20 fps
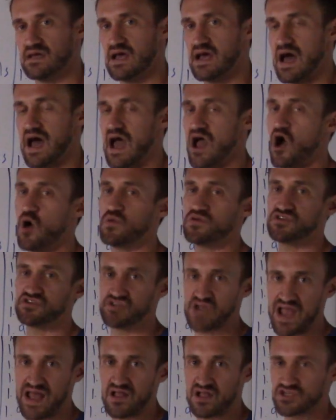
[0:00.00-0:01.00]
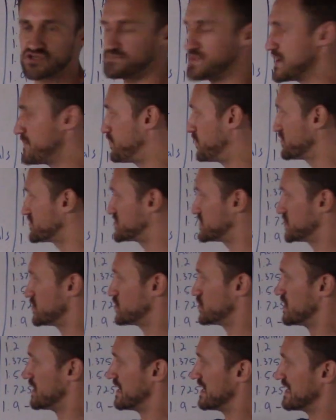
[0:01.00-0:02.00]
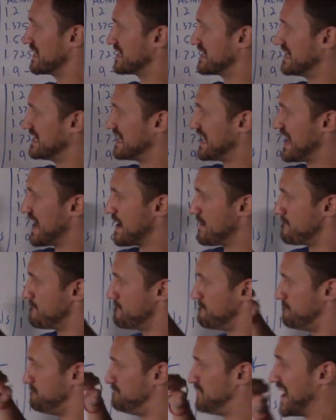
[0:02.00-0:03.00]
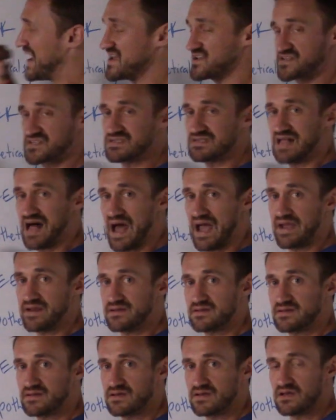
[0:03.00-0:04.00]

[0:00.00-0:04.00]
I always challenge people to get a baseline.